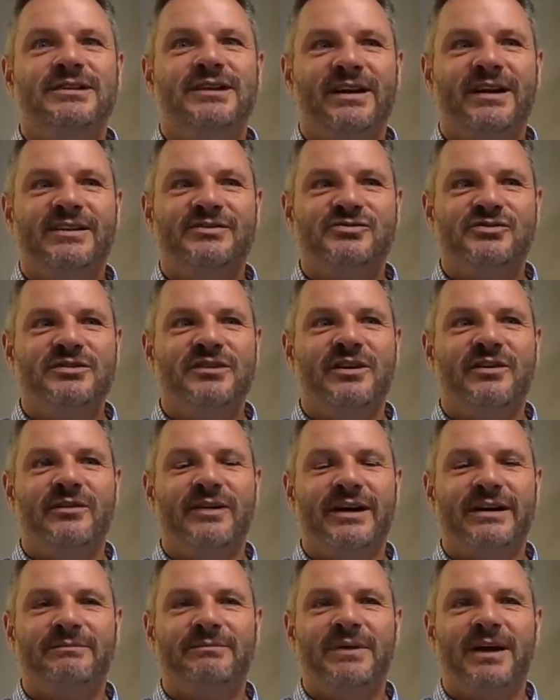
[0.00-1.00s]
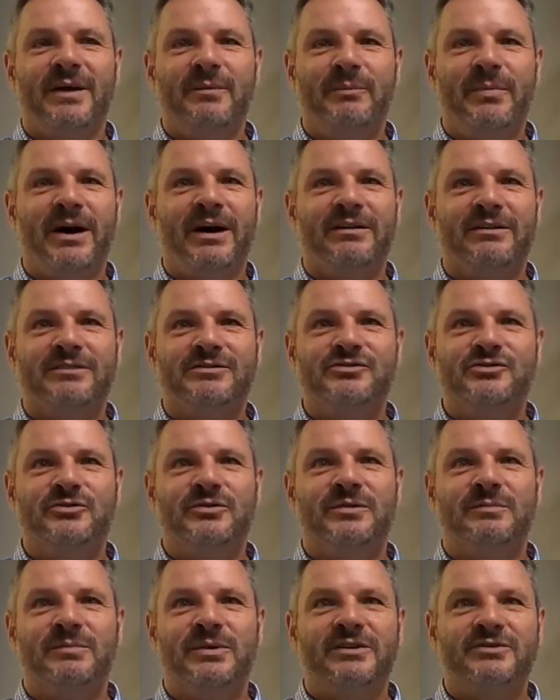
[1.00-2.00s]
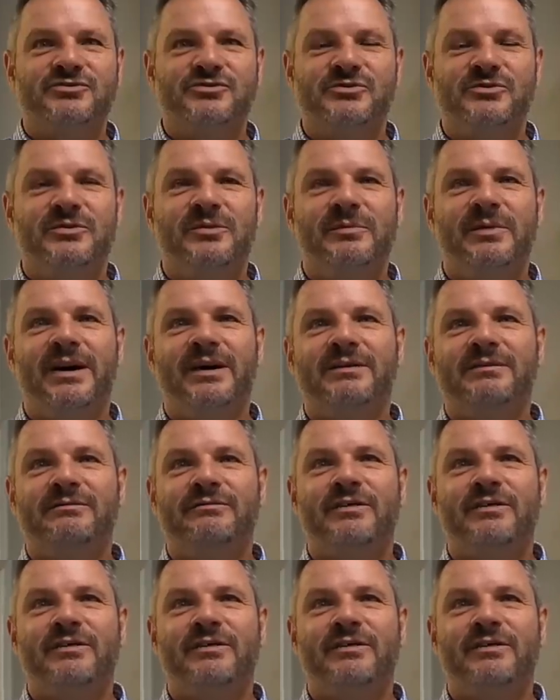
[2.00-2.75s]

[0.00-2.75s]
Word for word: As you know, I bothered you or bugged you about